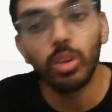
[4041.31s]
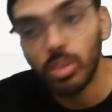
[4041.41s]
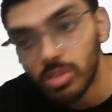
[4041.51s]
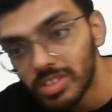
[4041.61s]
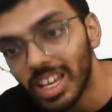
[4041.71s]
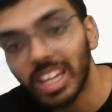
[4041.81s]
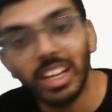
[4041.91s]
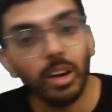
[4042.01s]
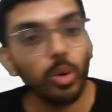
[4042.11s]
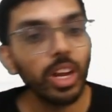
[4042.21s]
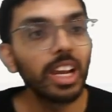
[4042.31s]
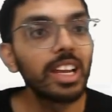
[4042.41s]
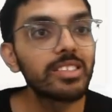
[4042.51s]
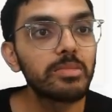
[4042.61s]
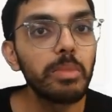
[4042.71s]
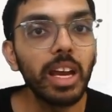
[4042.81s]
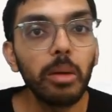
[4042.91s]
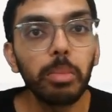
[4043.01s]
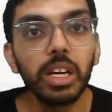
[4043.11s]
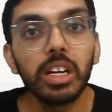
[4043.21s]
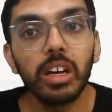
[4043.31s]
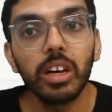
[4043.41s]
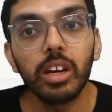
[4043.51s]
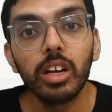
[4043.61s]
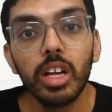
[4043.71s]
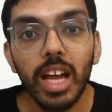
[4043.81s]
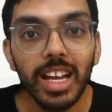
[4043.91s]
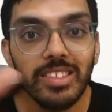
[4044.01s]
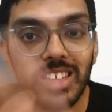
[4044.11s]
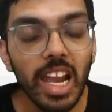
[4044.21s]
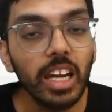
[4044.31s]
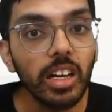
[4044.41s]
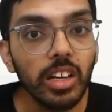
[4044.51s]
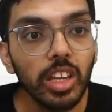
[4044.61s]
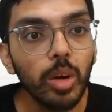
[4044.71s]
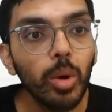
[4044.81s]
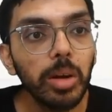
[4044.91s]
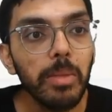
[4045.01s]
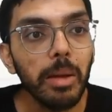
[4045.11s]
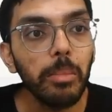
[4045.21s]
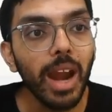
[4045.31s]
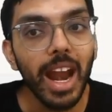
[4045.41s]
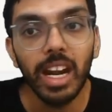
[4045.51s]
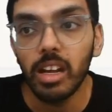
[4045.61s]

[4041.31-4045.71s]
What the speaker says: say that, okay, let's make a printer and sell it under the Kwirtmak brand,